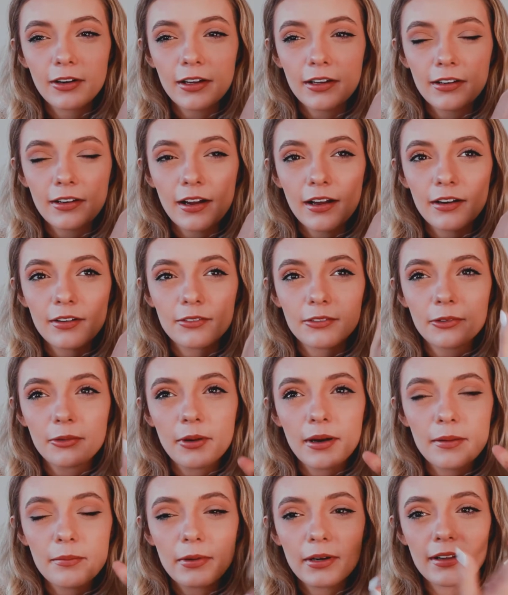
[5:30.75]
and I don't know
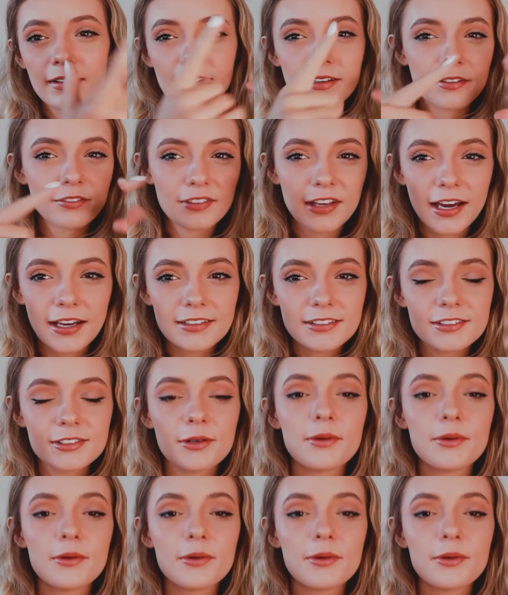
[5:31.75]
why, but I think of cats.